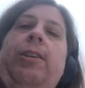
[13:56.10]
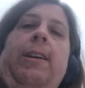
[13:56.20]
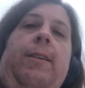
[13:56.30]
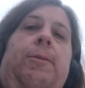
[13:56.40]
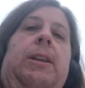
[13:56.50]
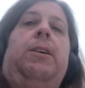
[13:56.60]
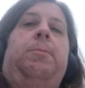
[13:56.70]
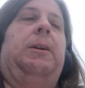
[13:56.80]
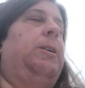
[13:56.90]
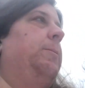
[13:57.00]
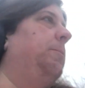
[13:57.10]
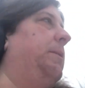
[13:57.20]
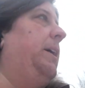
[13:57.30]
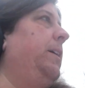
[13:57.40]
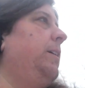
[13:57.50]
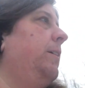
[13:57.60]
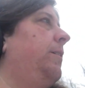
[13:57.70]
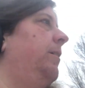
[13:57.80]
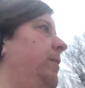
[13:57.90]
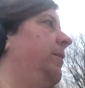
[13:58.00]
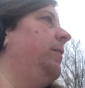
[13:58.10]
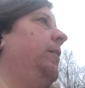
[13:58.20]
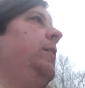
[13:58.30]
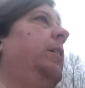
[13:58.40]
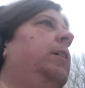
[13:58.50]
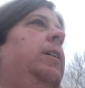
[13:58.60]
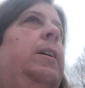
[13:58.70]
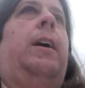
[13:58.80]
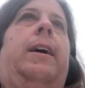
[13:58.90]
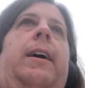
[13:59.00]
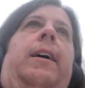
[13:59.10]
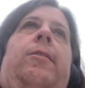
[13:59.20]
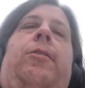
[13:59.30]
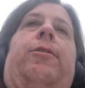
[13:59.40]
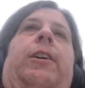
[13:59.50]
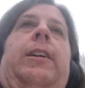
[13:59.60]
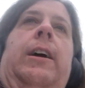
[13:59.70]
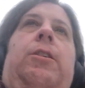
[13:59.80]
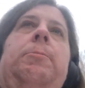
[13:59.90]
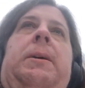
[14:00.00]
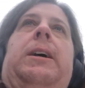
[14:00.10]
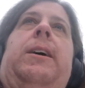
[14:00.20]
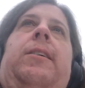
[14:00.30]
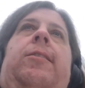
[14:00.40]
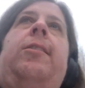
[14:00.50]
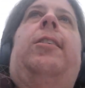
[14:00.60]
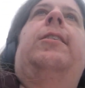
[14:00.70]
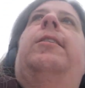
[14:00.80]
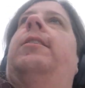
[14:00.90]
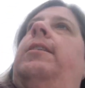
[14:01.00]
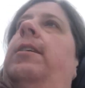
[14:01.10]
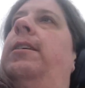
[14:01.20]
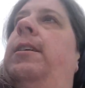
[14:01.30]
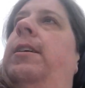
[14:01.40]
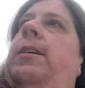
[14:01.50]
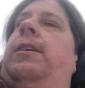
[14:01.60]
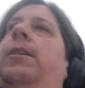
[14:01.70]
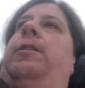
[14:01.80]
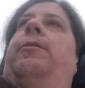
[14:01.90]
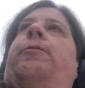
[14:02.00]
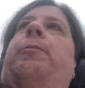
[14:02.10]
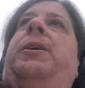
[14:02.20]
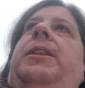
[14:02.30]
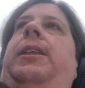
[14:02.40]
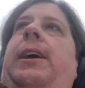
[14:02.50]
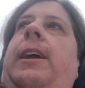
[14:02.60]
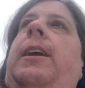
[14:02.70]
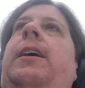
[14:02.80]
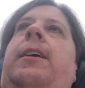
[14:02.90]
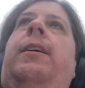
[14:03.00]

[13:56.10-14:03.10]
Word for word: telling when they'll be coming back uh, as of right now because, for one thing,